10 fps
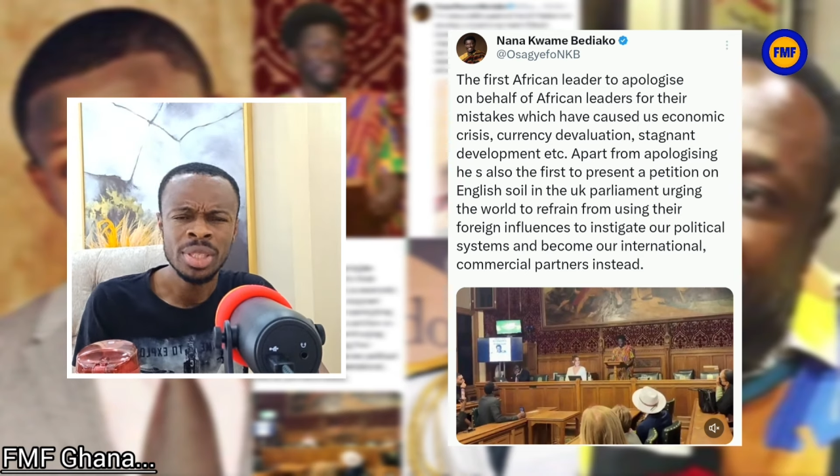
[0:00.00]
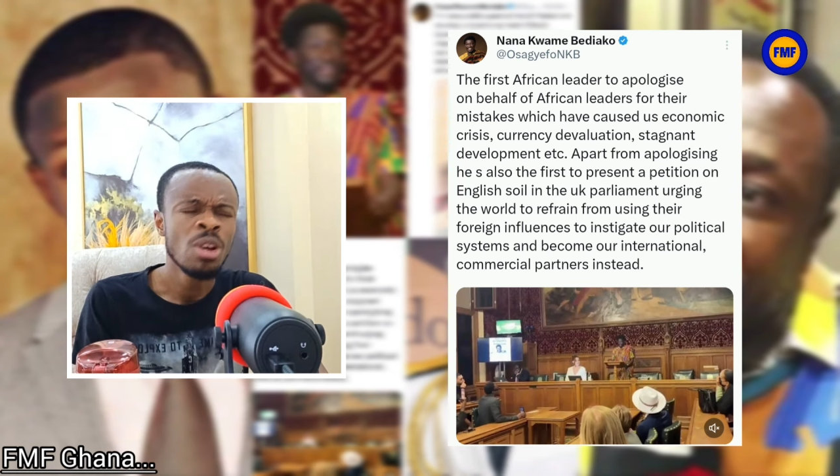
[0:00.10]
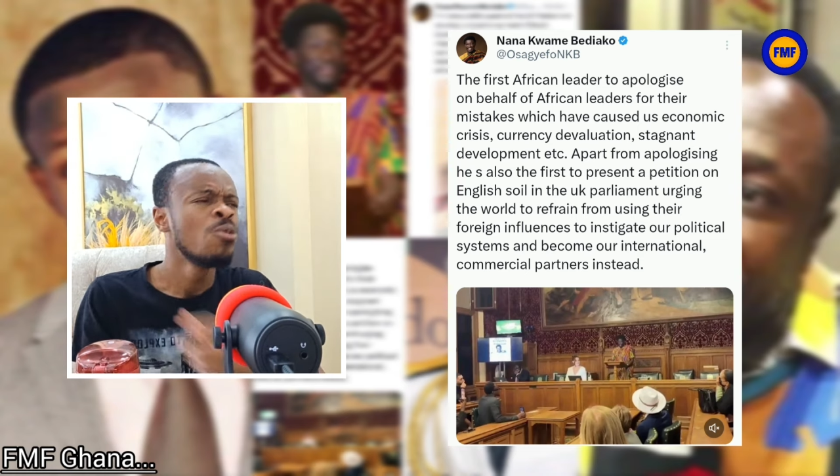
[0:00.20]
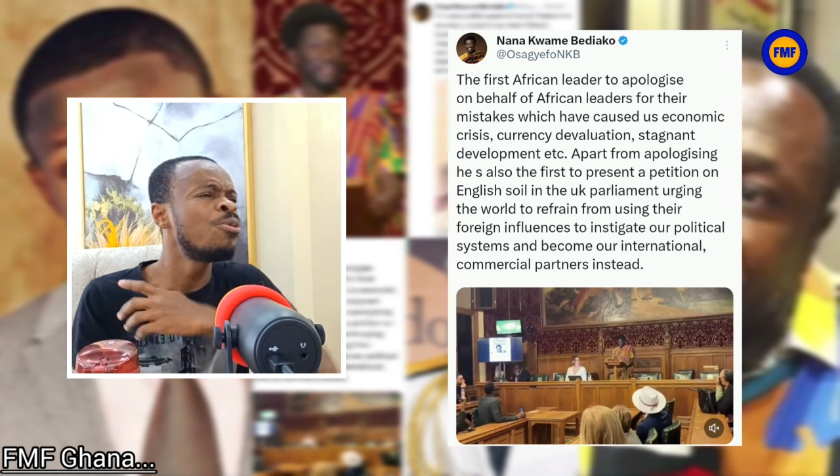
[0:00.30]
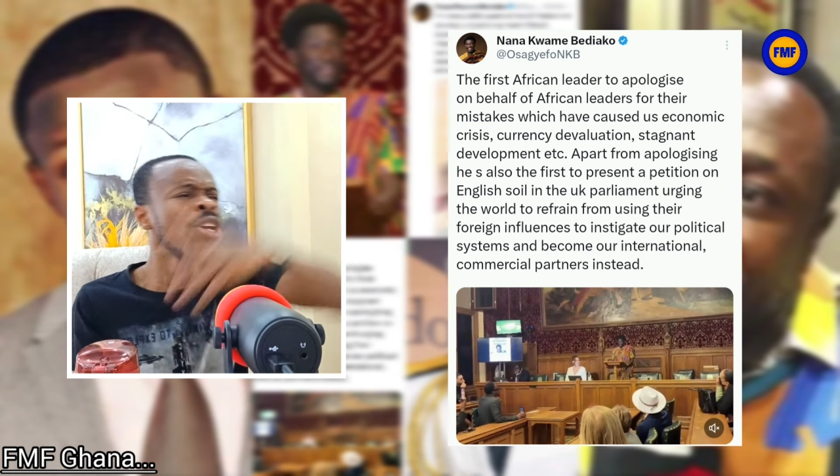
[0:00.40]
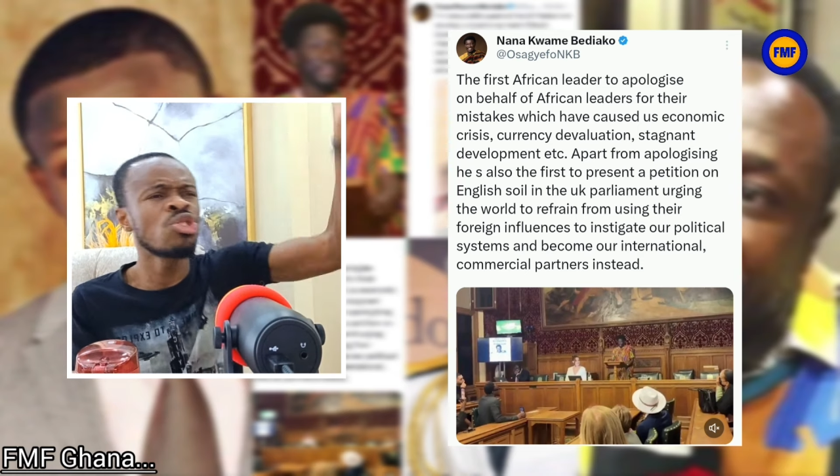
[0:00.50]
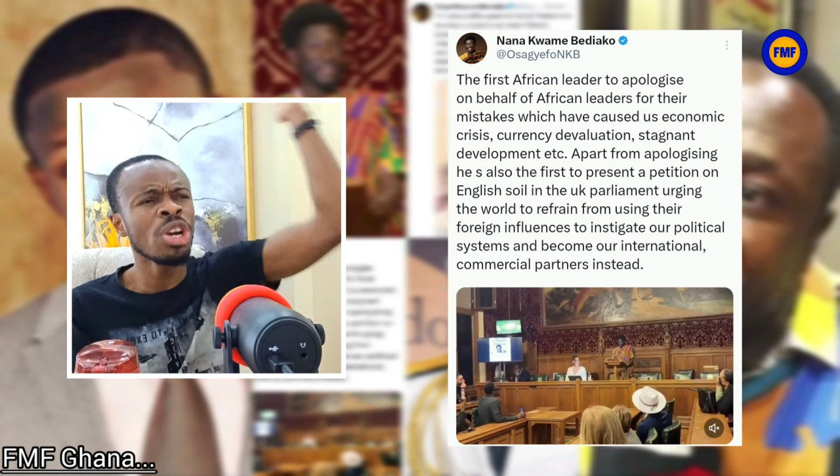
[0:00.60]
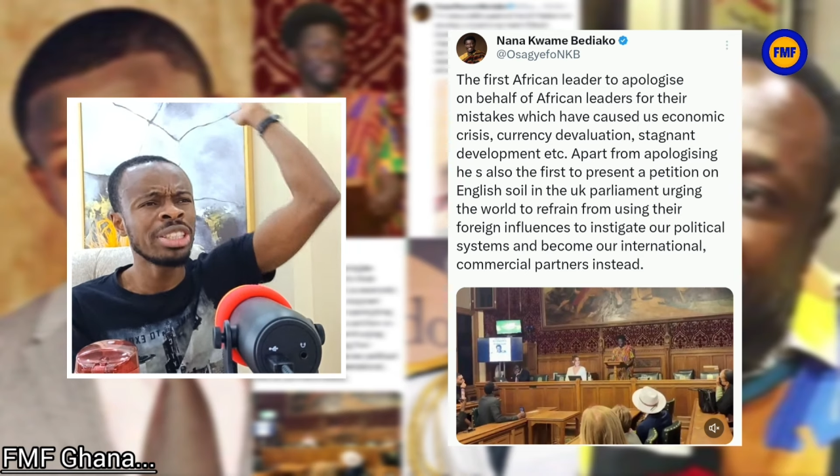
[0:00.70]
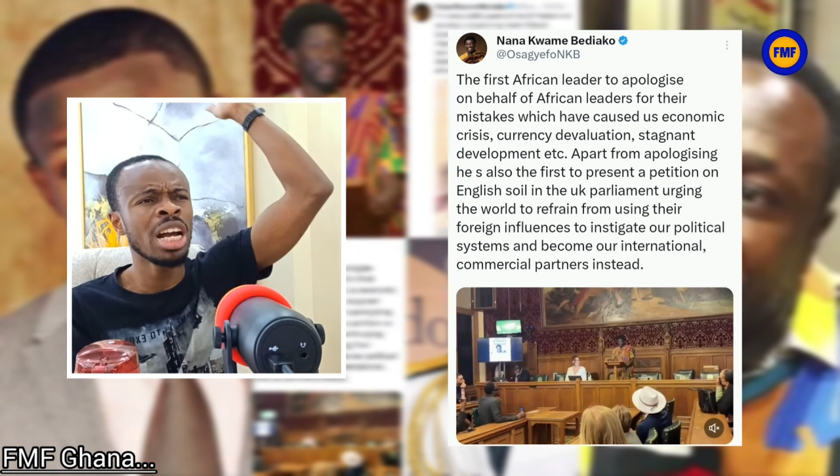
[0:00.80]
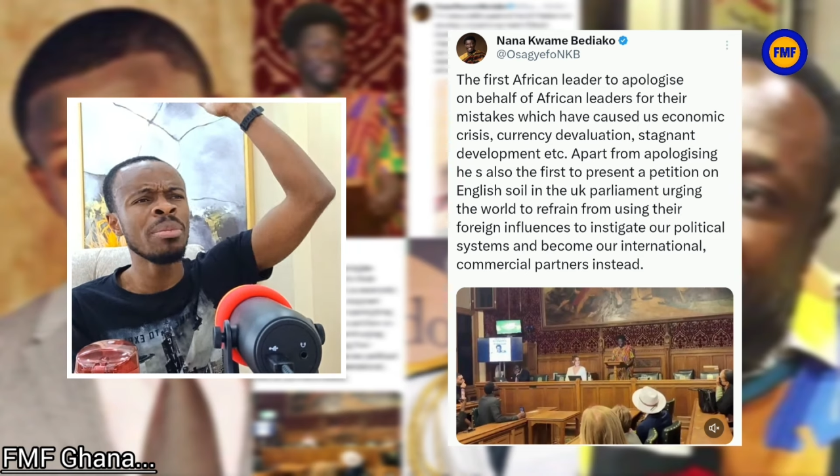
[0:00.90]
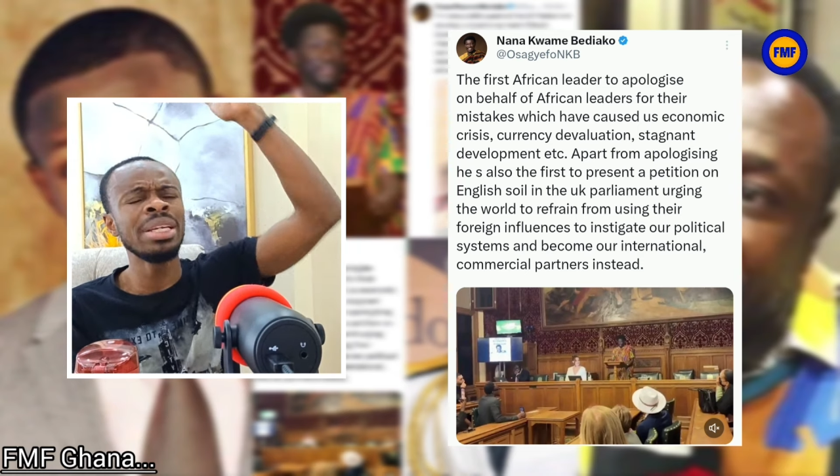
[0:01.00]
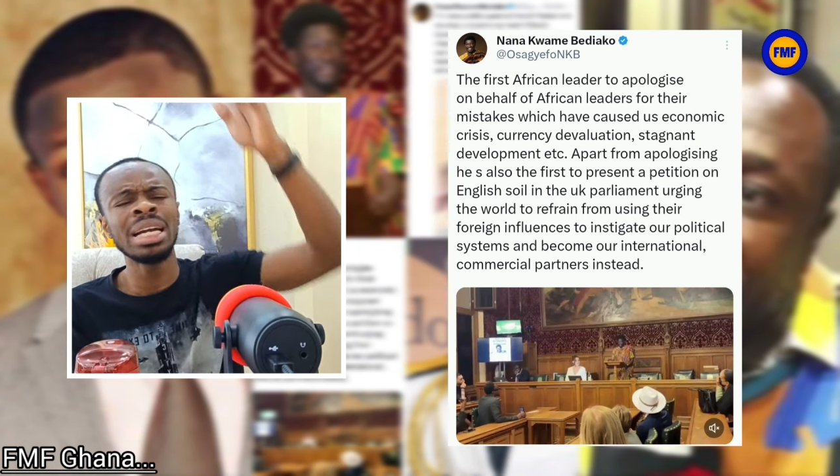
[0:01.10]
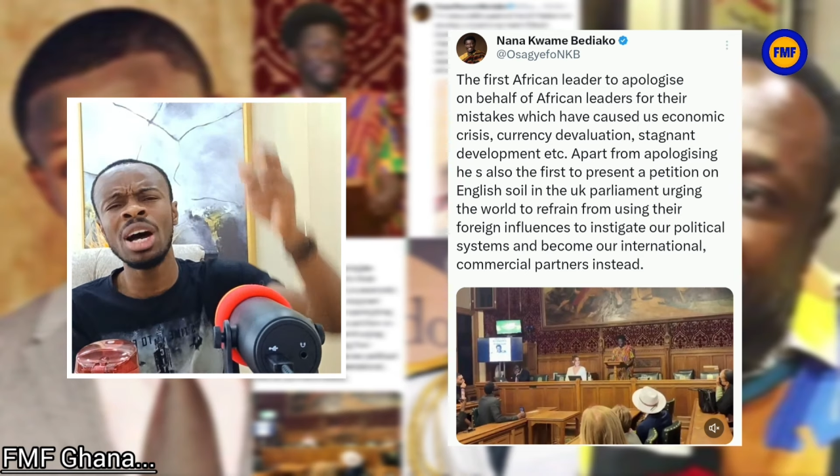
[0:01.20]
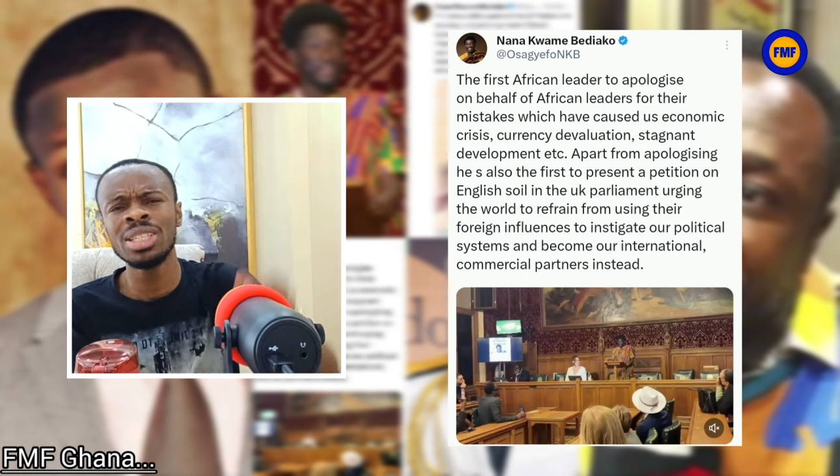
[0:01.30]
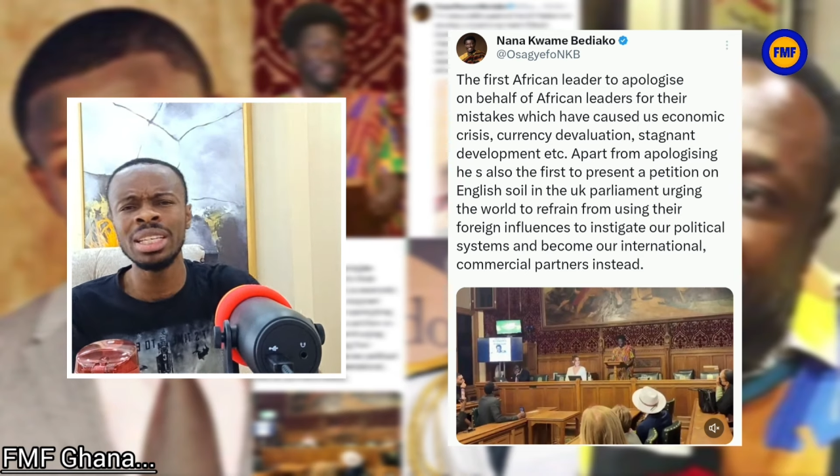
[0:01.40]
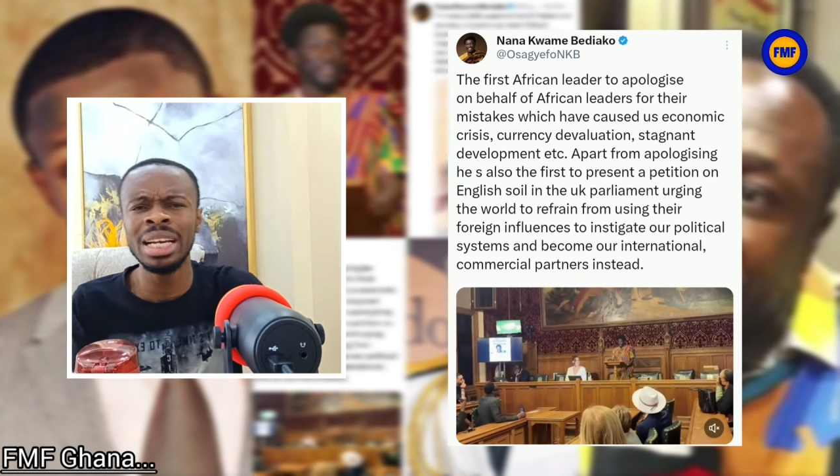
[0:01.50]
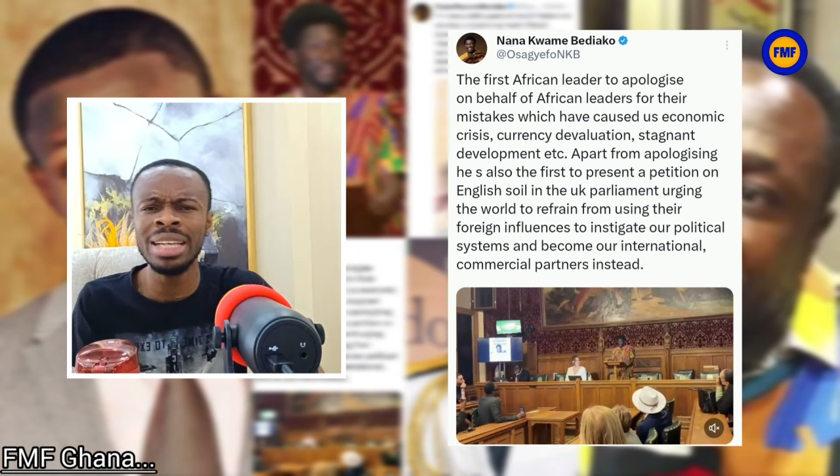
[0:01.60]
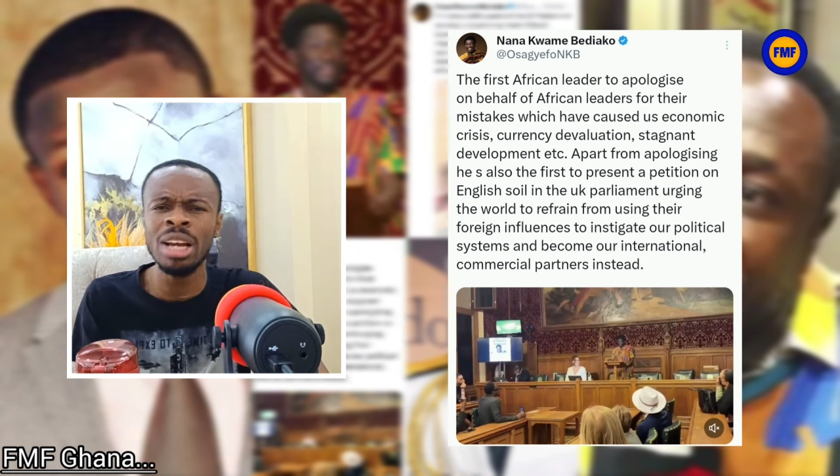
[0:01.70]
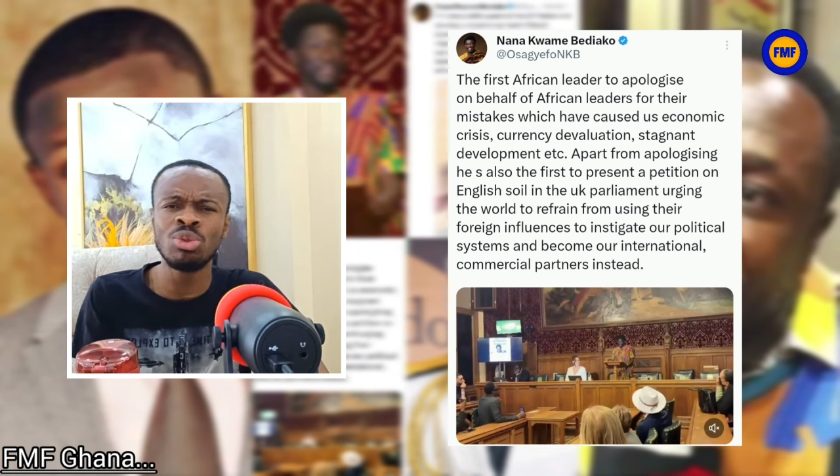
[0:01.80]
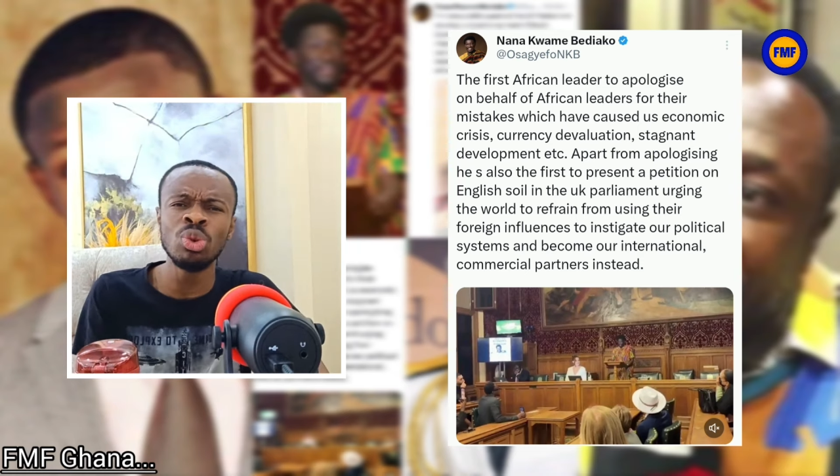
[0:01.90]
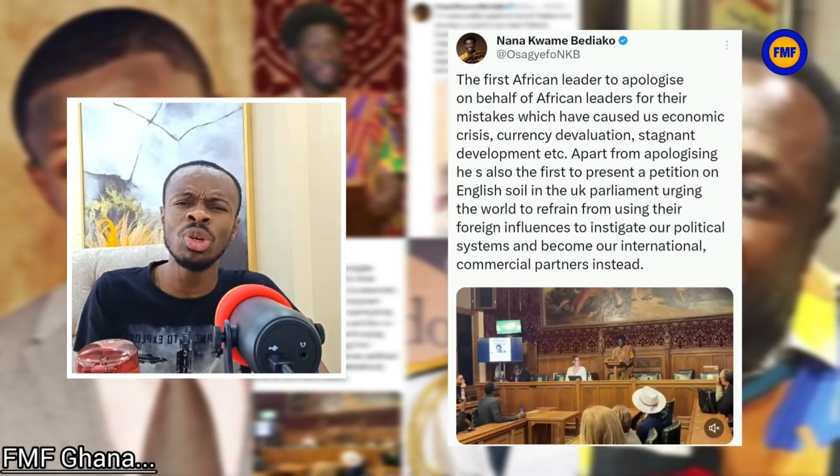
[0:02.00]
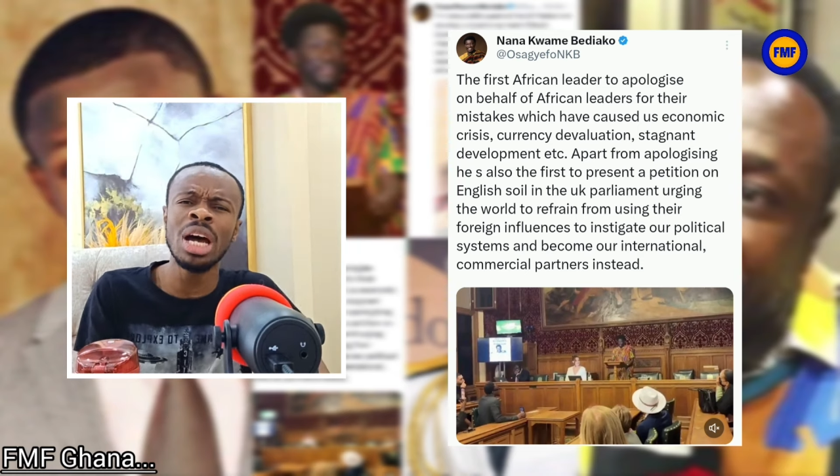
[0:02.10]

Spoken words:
free social media na oti na gai tuno